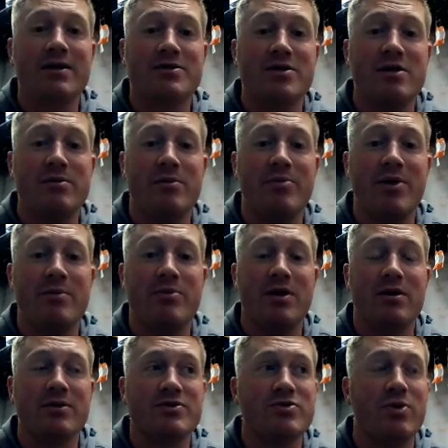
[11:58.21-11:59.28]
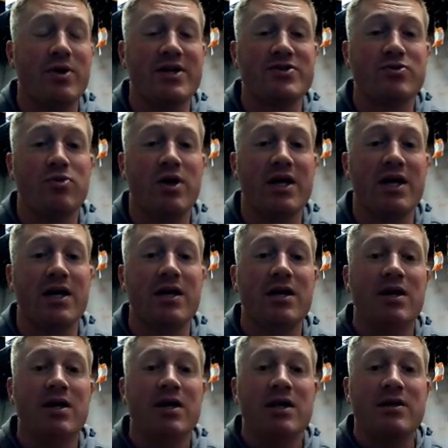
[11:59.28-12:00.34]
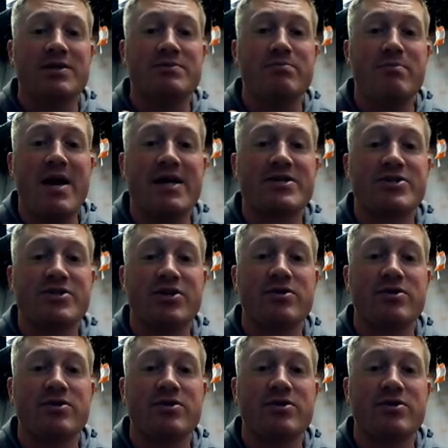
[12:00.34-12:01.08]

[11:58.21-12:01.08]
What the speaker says: tournament paintball in 2020, let's make sure